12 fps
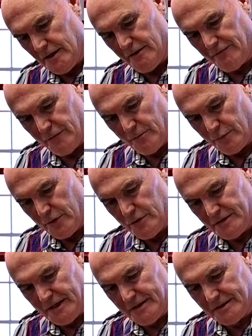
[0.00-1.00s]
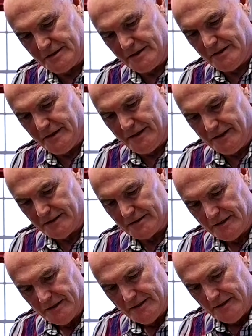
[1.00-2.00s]
different process to this.
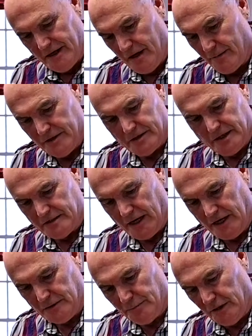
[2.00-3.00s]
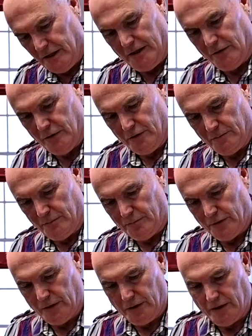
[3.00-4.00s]
I mean, they taste pretty good,
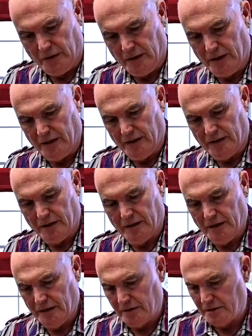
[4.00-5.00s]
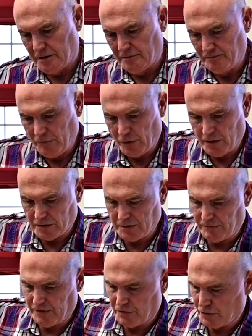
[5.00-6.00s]
but the thickness,
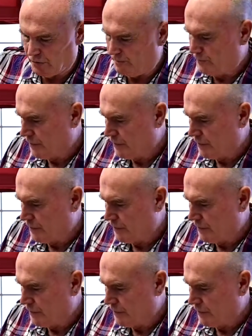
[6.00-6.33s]
artificial.